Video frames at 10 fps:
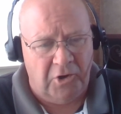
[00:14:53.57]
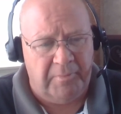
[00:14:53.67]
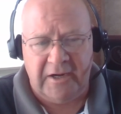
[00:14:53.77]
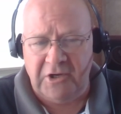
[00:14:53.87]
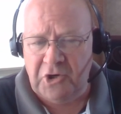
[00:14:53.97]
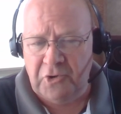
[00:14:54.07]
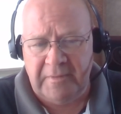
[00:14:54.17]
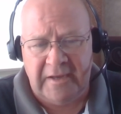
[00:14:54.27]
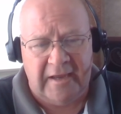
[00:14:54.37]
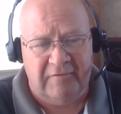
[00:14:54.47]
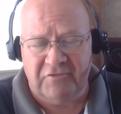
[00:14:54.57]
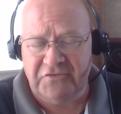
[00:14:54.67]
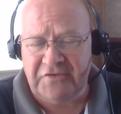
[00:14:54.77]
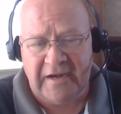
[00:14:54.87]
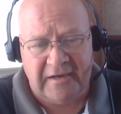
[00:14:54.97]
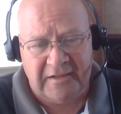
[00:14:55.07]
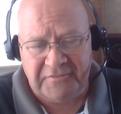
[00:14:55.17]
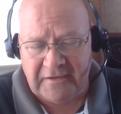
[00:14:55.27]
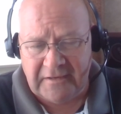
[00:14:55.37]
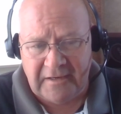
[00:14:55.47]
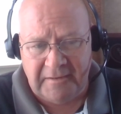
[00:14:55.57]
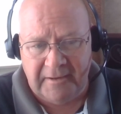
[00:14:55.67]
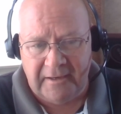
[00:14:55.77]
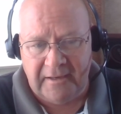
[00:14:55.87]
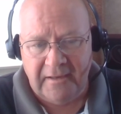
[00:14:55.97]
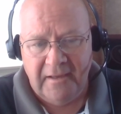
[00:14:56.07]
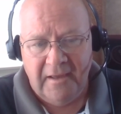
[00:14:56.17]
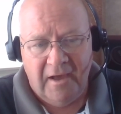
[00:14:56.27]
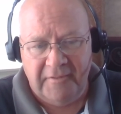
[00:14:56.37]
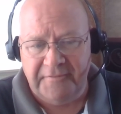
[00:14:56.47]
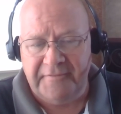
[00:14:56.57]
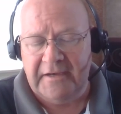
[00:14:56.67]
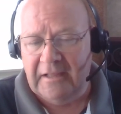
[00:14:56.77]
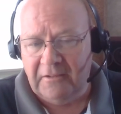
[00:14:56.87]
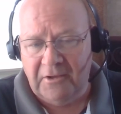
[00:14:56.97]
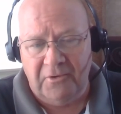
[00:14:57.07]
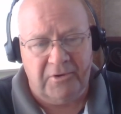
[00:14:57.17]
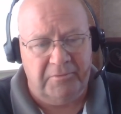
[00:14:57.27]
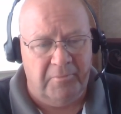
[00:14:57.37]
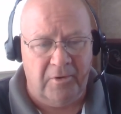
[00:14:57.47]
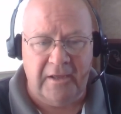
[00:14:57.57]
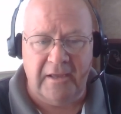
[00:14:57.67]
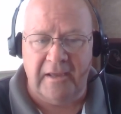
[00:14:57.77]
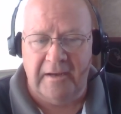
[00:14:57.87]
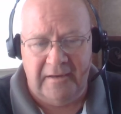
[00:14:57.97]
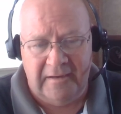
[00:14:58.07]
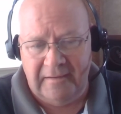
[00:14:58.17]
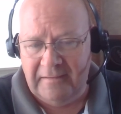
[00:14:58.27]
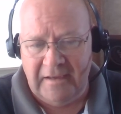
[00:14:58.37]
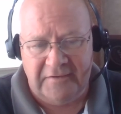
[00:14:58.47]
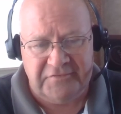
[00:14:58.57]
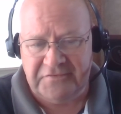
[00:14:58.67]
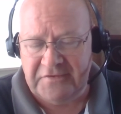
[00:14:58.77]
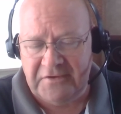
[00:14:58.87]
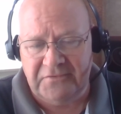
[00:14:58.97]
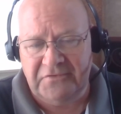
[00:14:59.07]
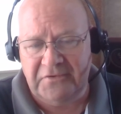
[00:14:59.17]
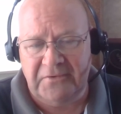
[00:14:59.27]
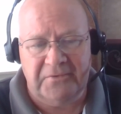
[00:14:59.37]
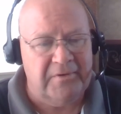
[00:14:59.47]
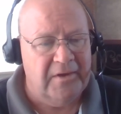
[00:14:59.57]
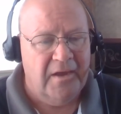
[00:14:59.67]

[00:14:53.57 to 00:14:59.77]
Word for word: Nobody knew me. I never said anything to anybody other than hello, good morning, and nice to see you too.